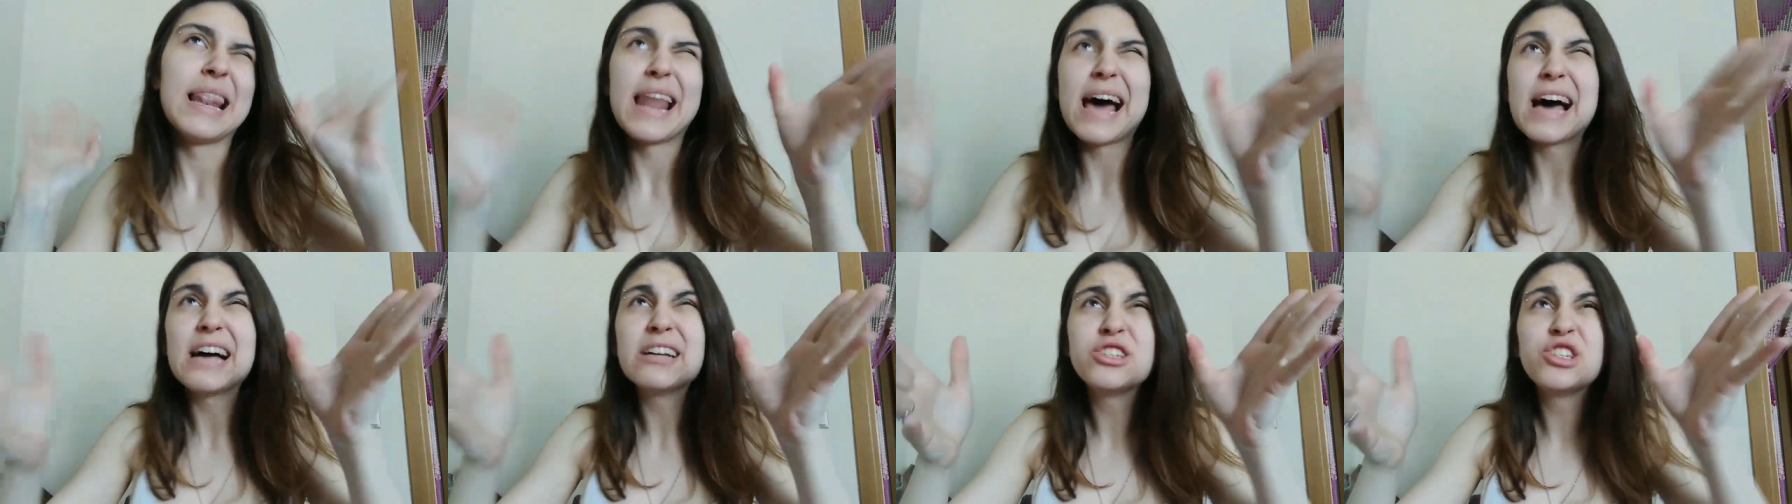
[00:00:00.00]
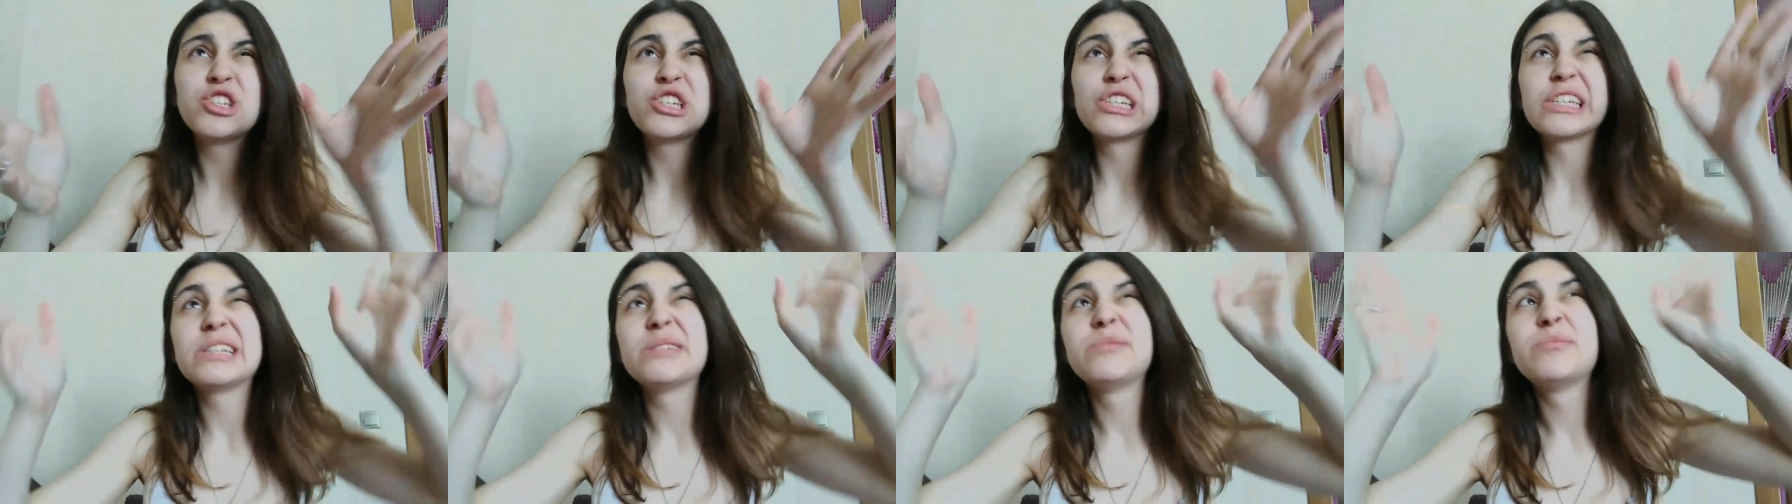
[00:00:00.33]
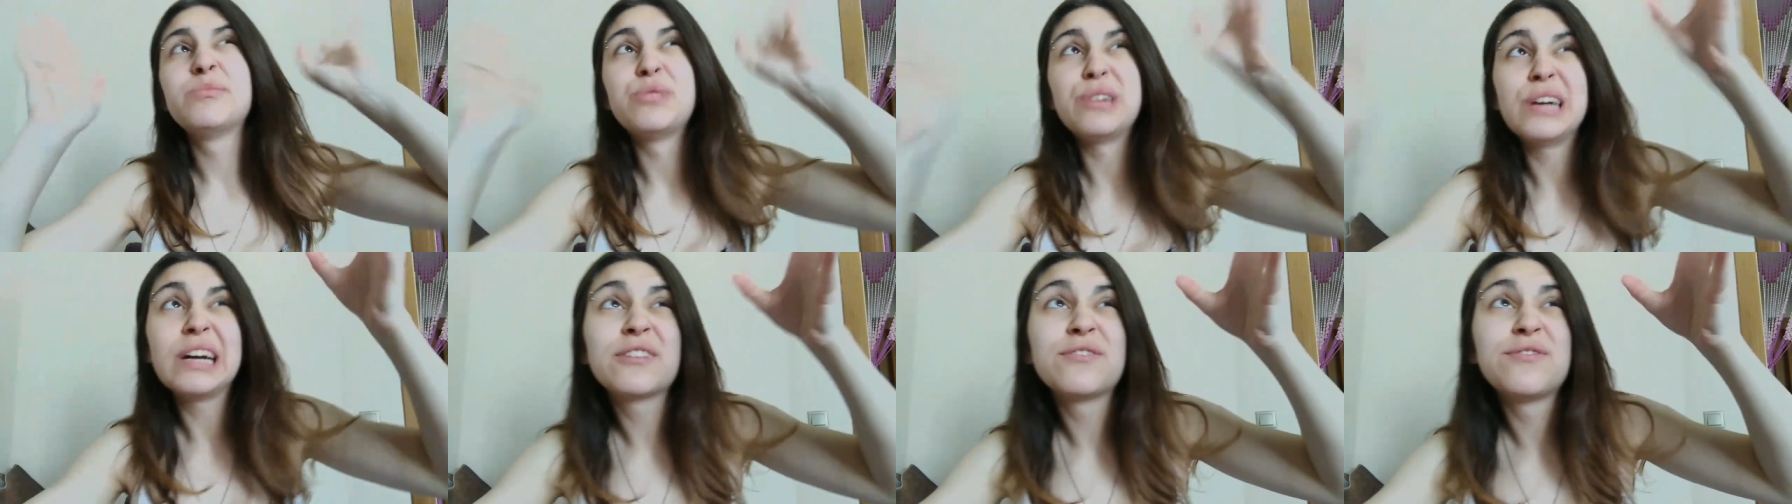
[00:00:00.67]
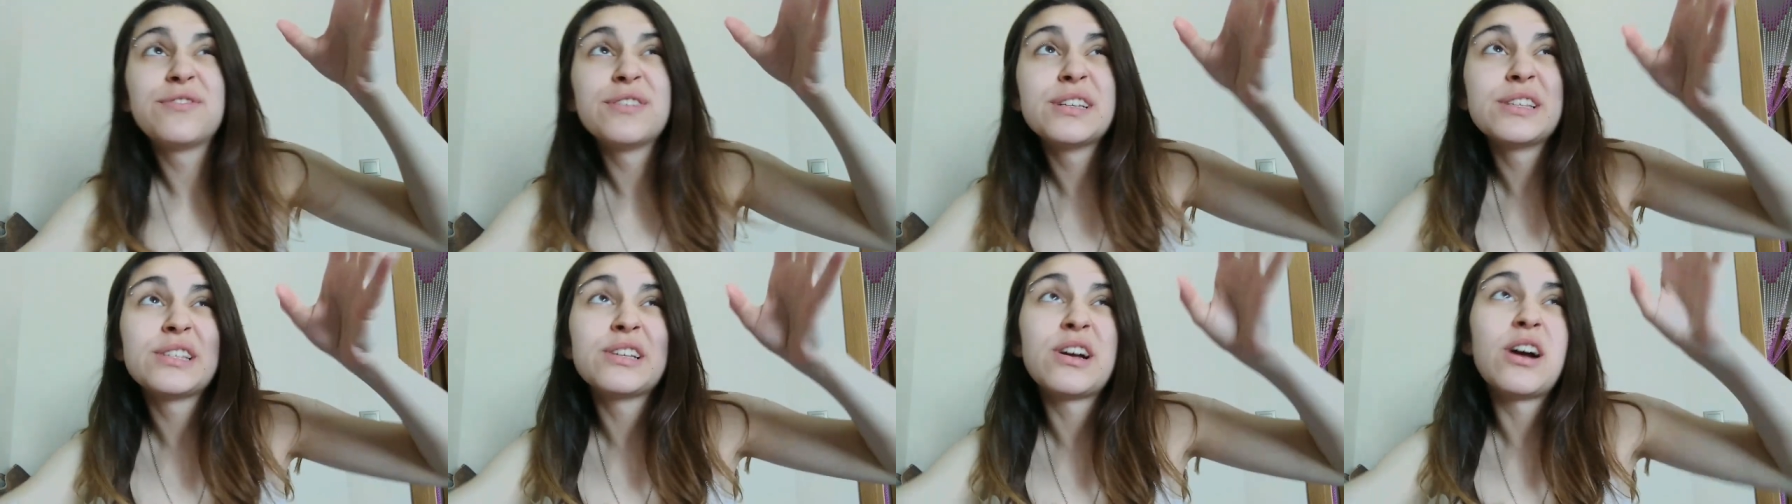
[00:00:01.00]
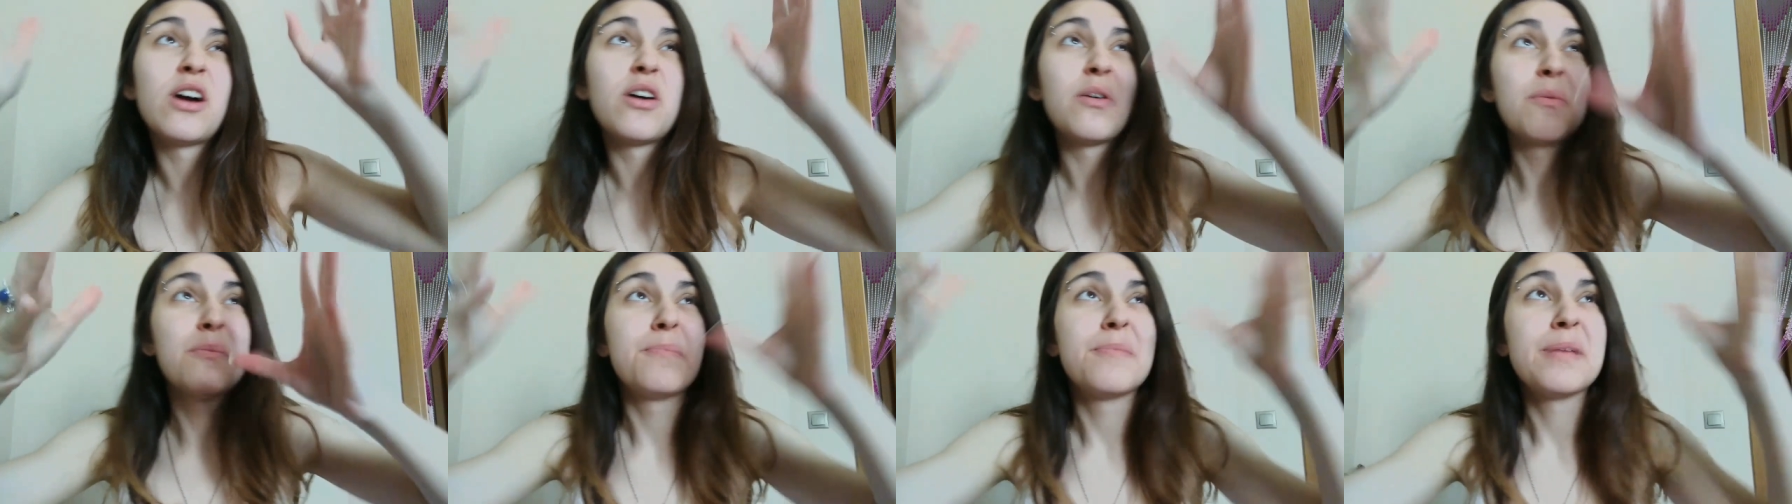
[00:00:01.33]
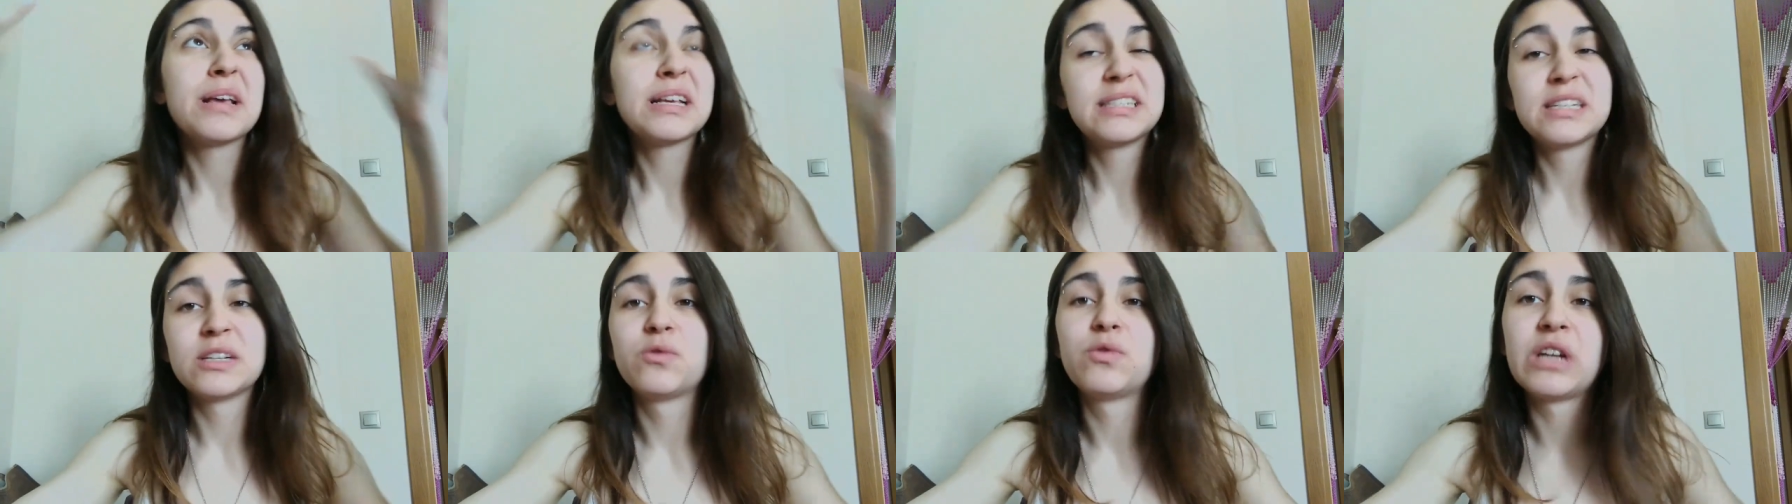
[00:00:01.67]
Lunch and breakfast are
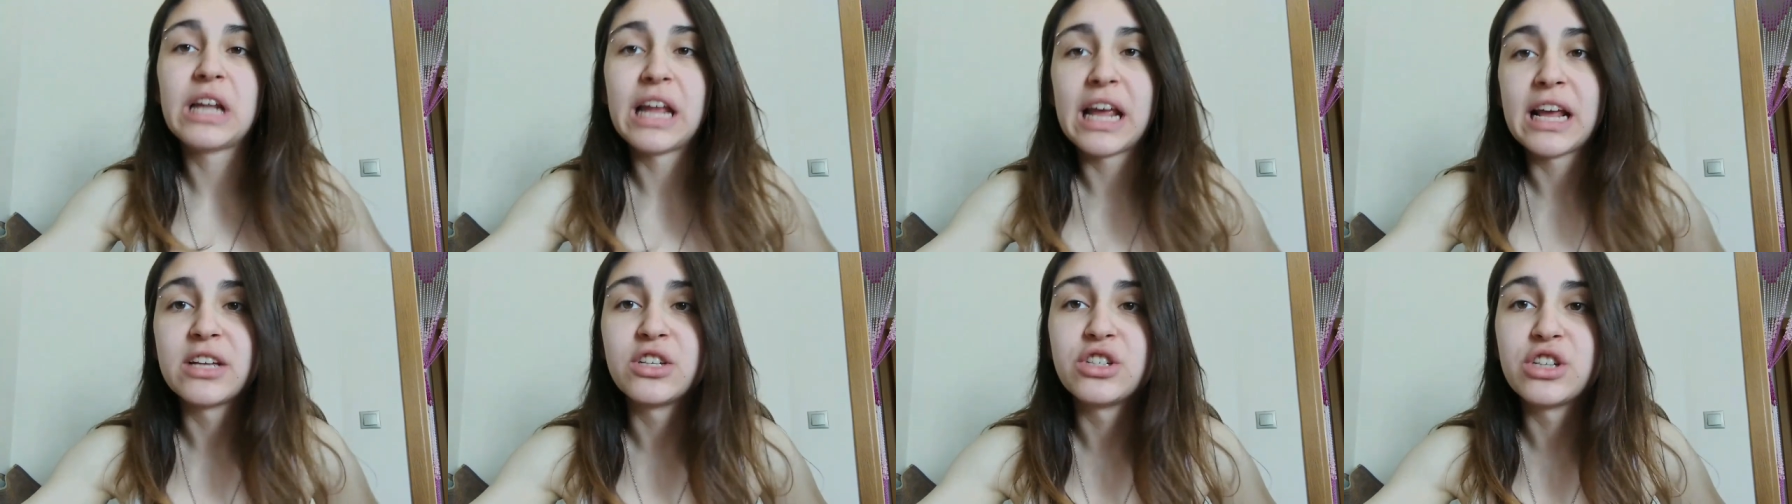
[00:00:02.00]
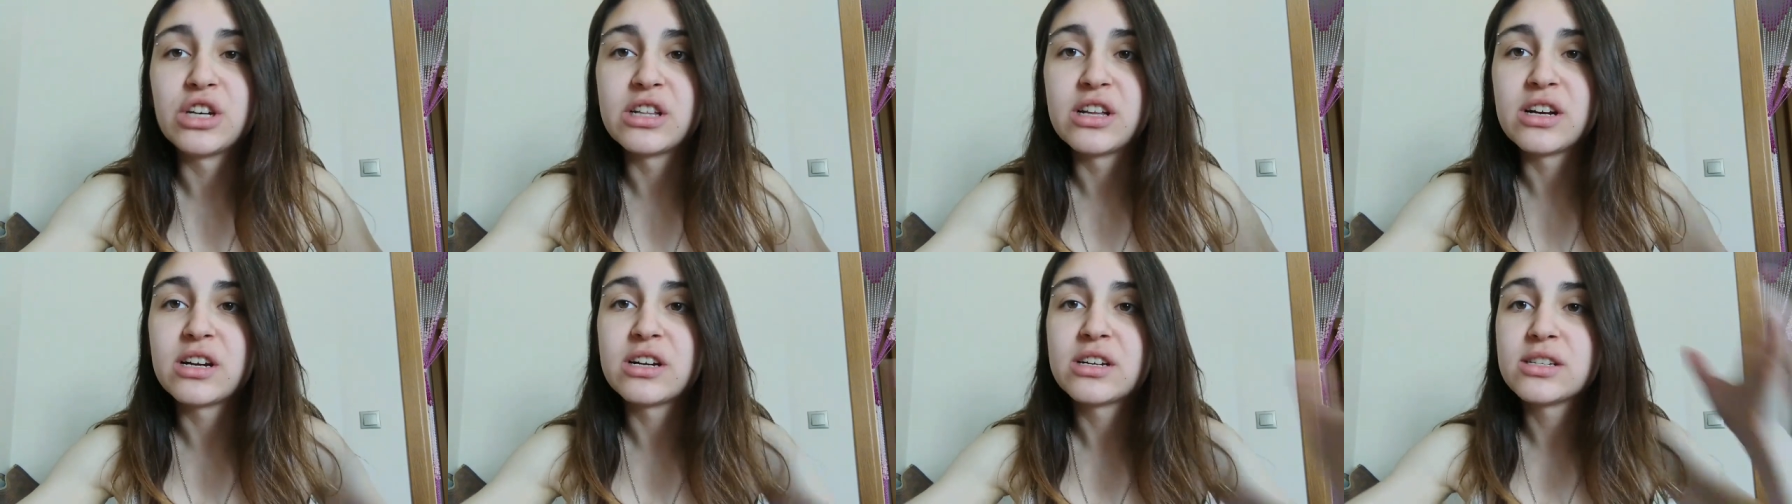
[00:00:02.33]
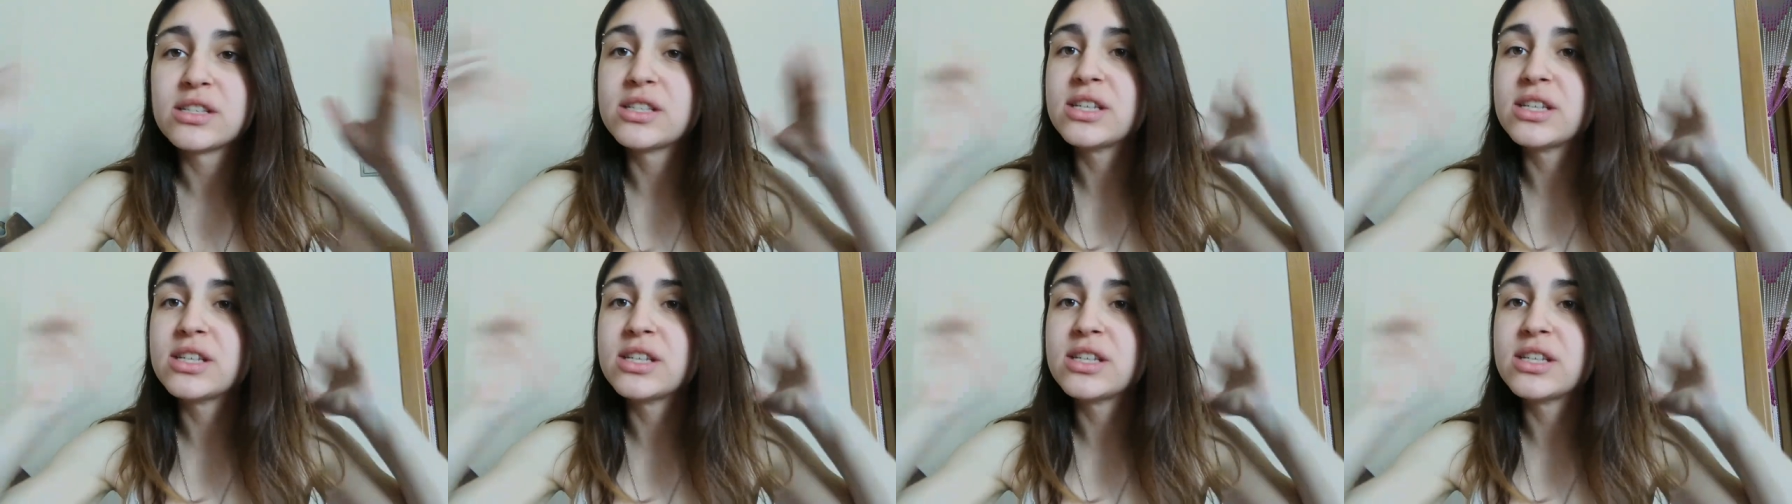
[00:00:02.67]
mixed with each other.